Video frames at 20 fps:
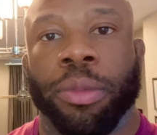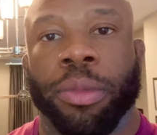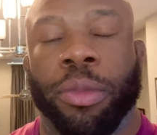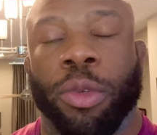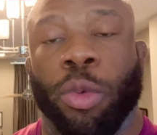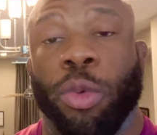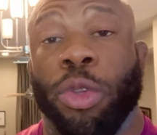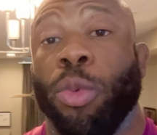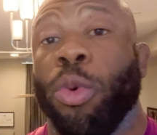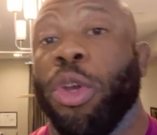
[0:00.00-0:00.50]

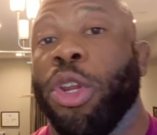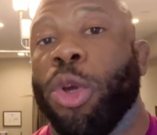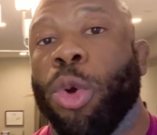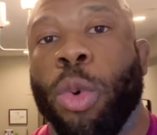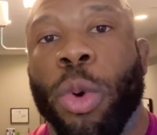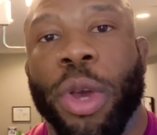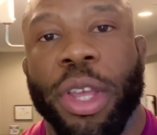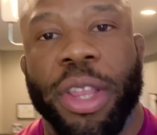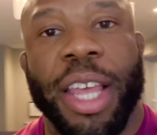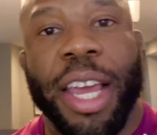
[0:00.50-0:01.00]
when you want to
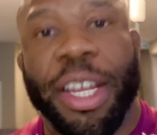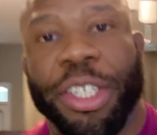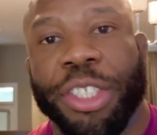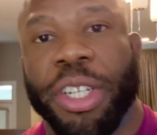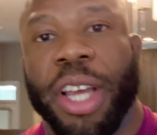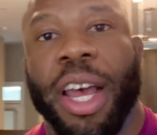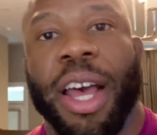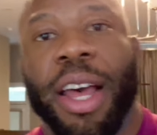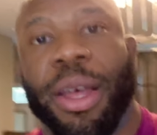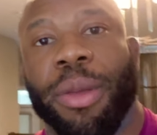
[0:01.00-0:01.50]
quit that
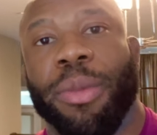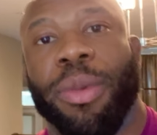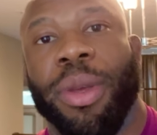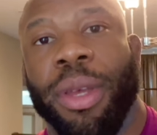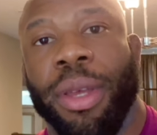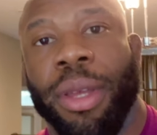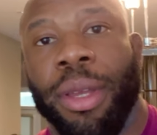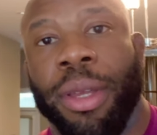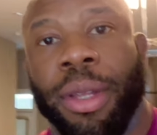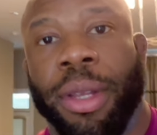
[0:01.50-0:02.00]
job
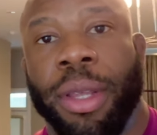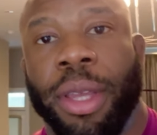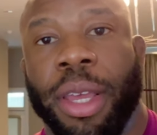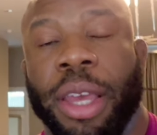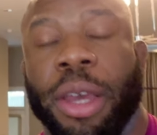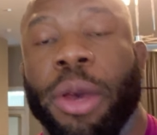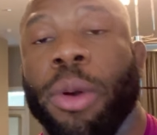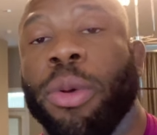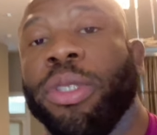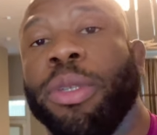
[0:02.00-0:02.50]
and
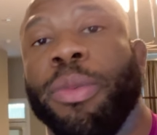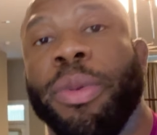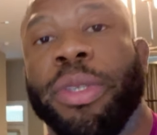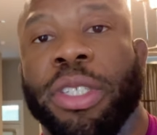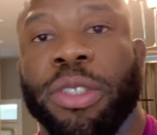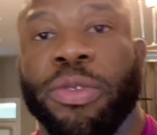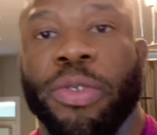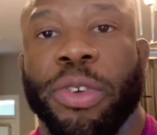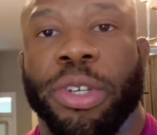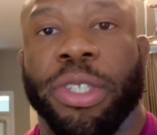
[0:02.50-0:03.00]
go into business
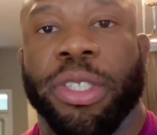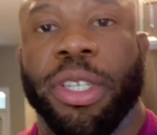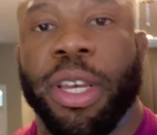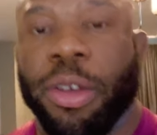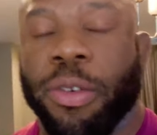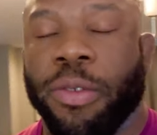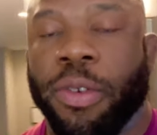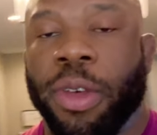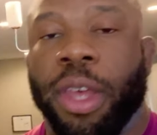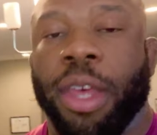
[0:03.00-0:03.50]
for
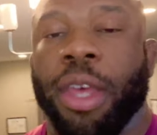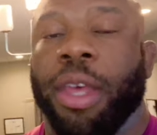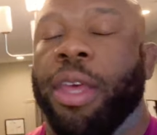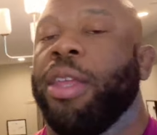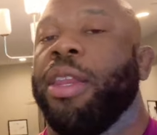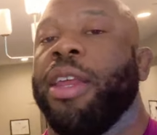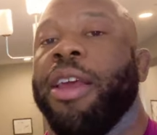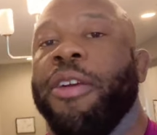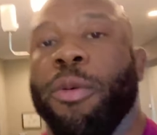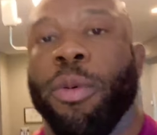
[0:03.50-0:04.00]
yourself, and
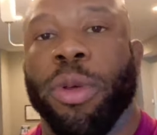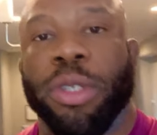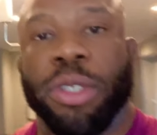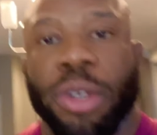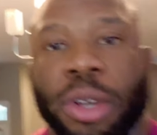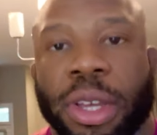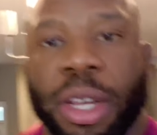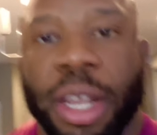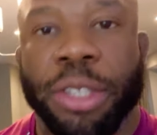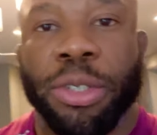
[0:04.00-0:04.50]
everyone's
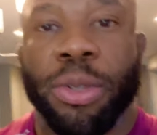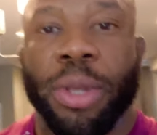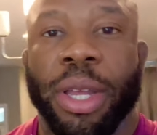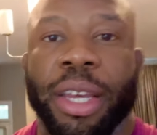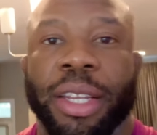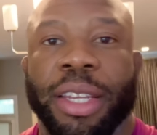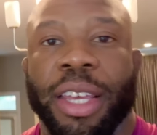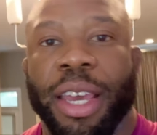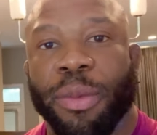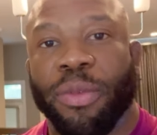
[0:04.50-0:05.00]
looking at you like a
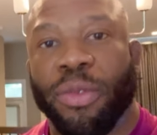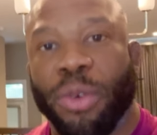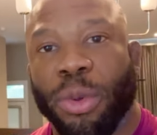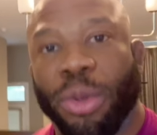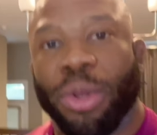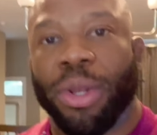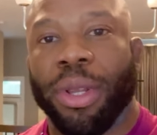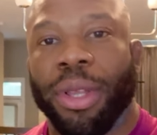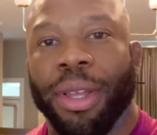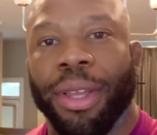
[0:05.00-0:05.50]
damn
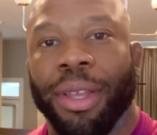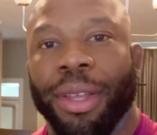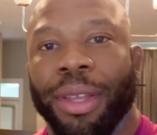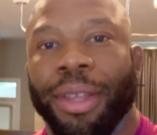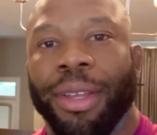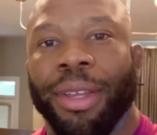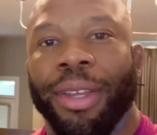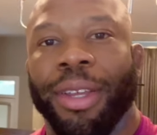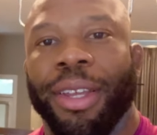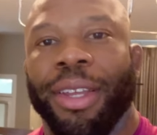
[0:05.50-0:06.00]
fool.
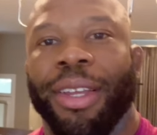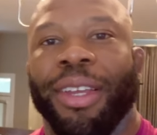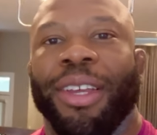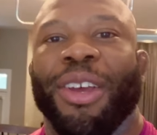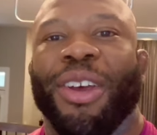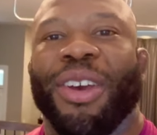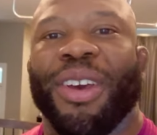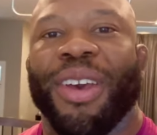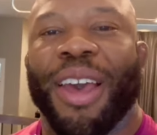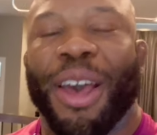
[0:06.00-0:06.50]

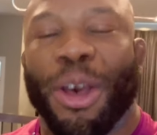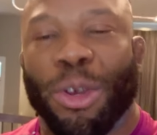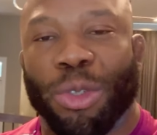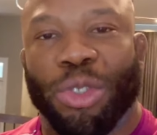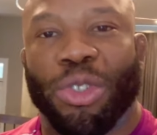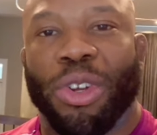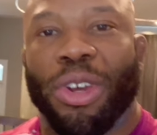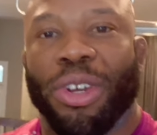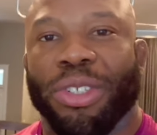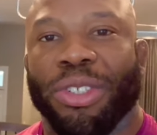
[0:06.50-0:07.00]
How
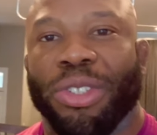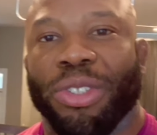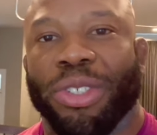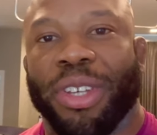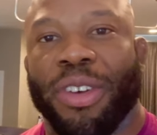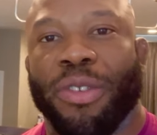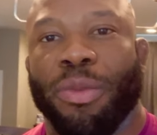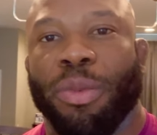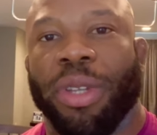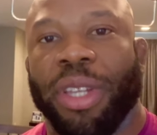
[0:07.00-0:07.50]
strong is your
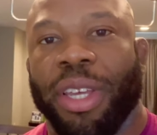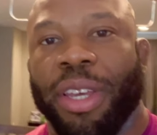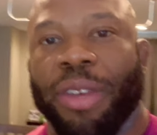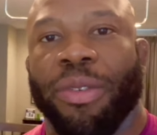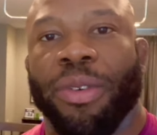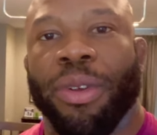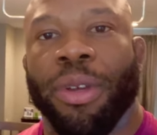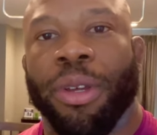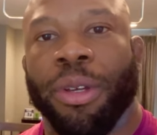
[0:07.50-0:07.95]
self belief?